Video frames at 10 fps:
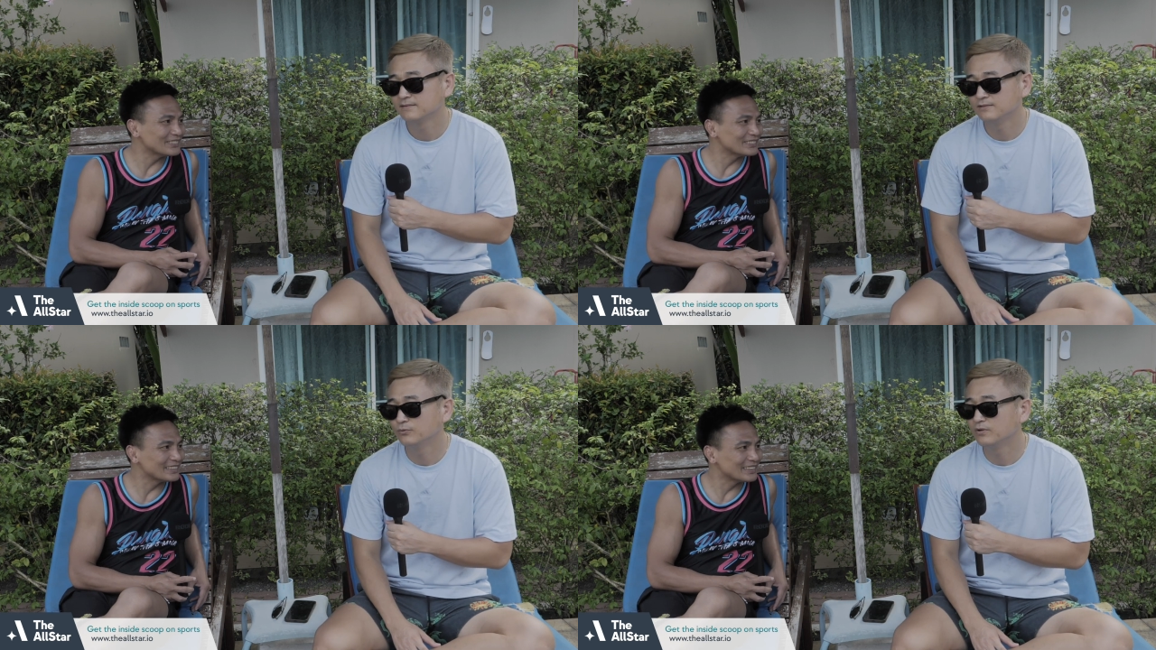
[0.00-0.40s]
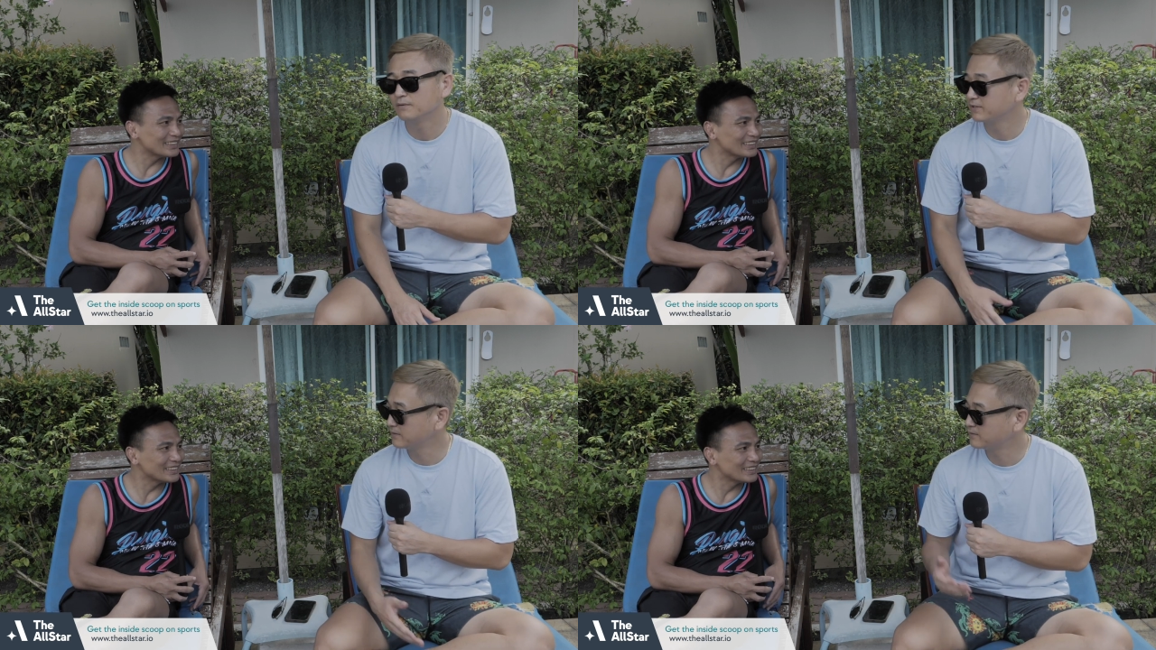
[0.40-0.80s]
Speaker 1: You want to
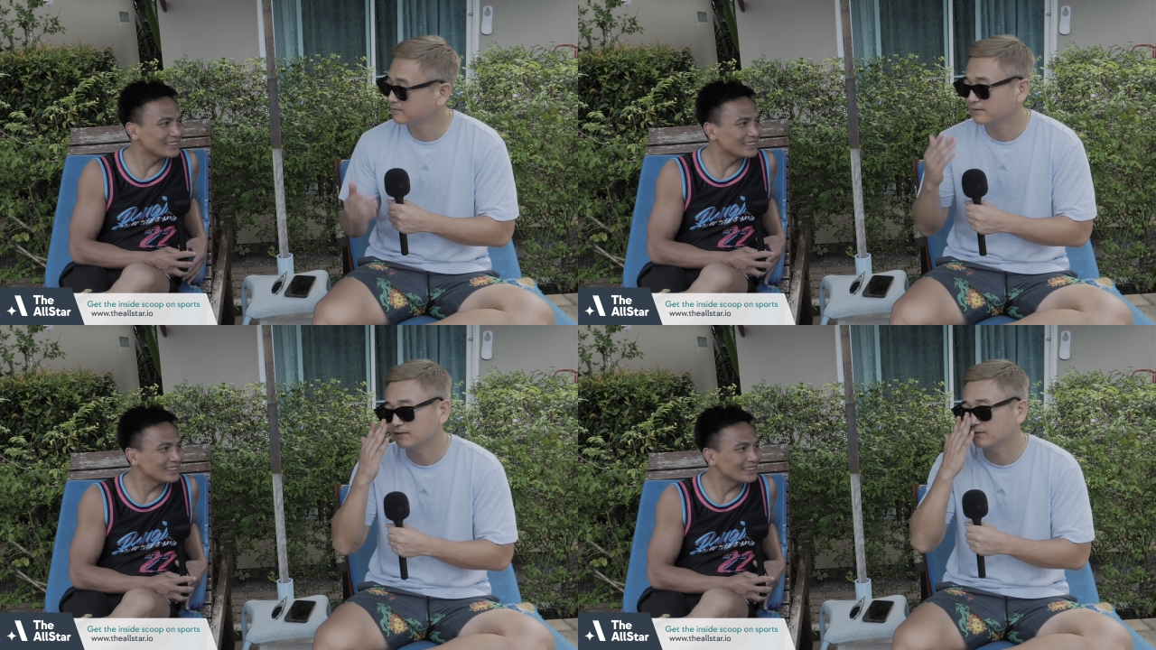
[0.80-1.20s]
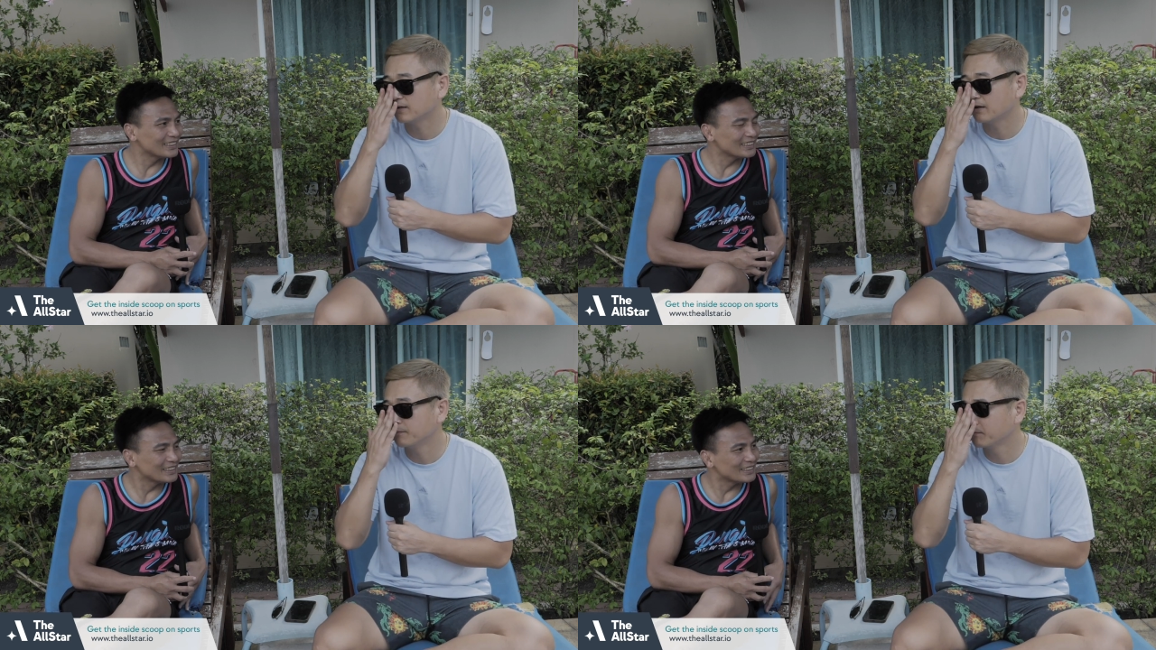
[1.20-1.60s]
be, like,
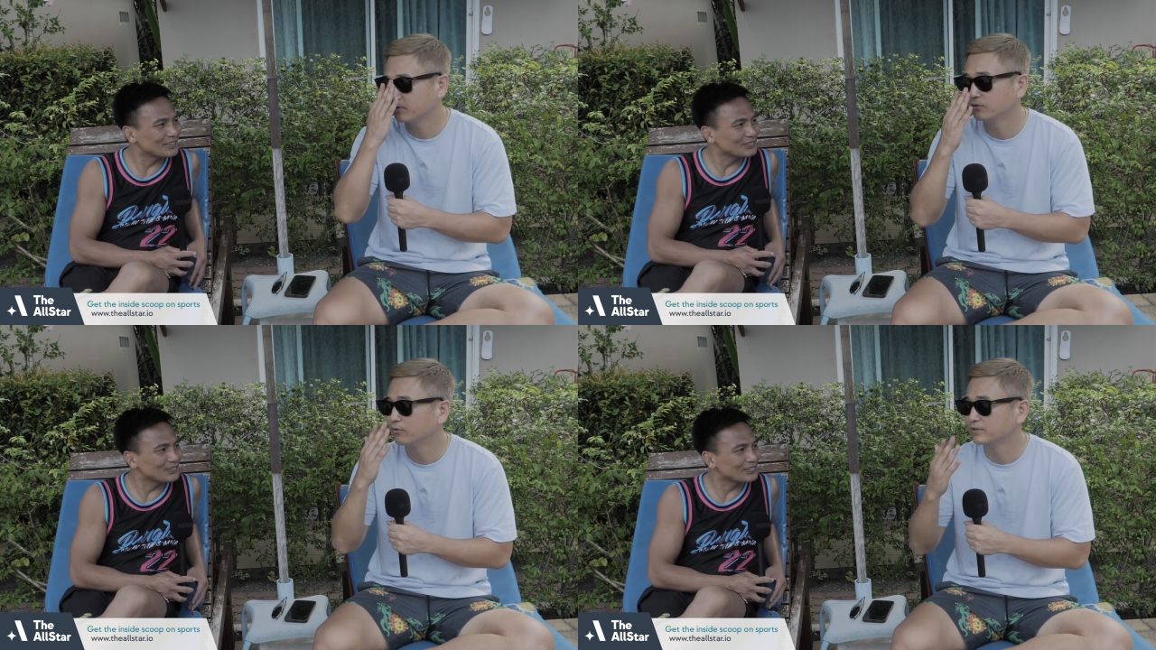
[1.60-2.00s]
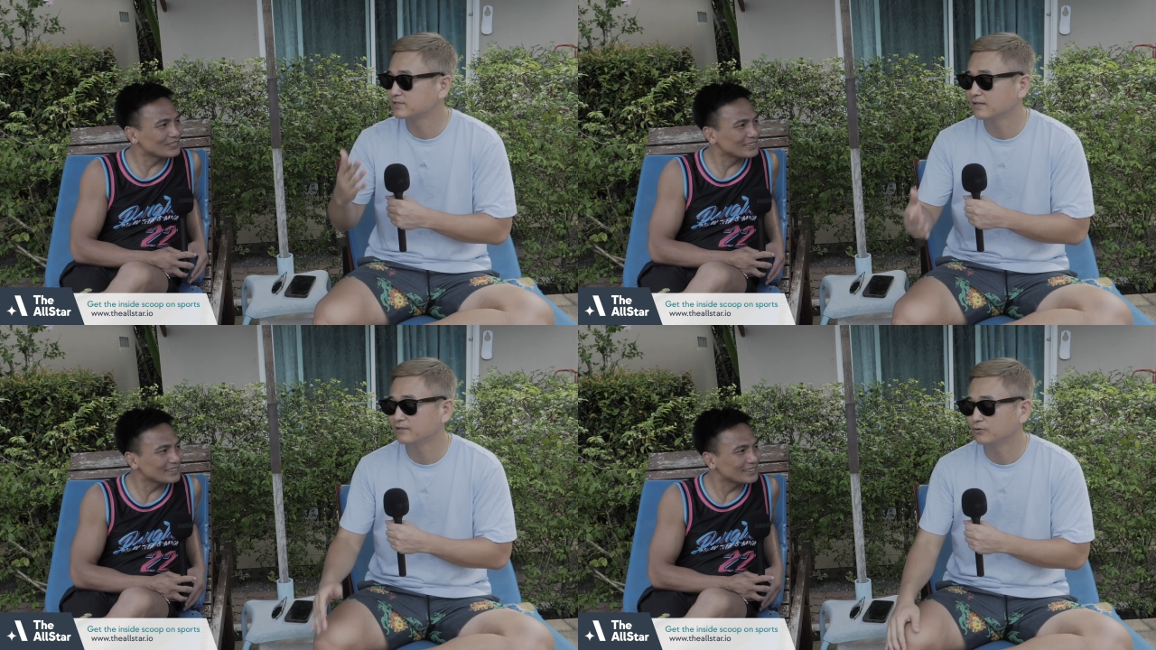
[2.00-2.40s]
I remember you always
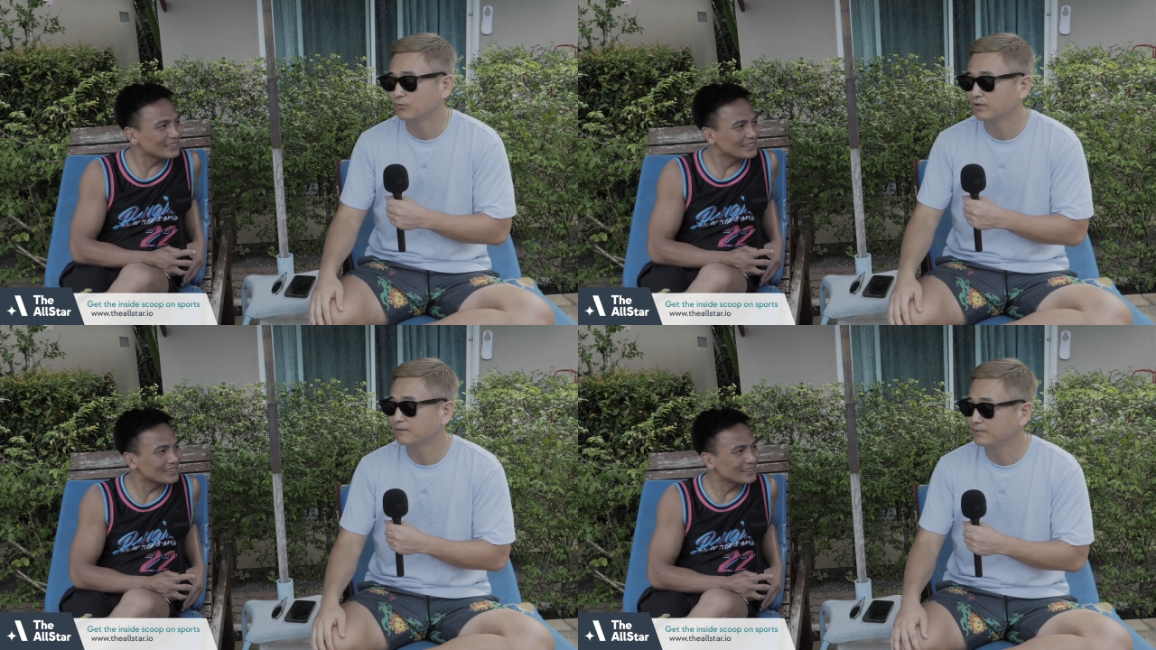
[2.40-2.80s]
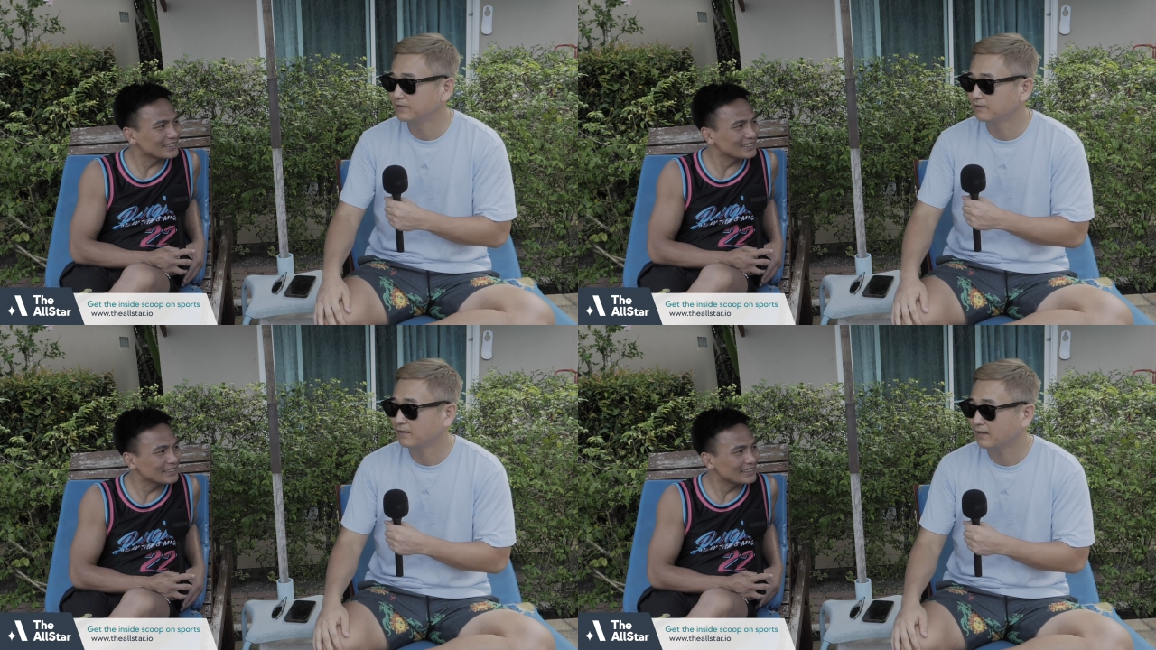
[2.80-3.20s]
say you want to be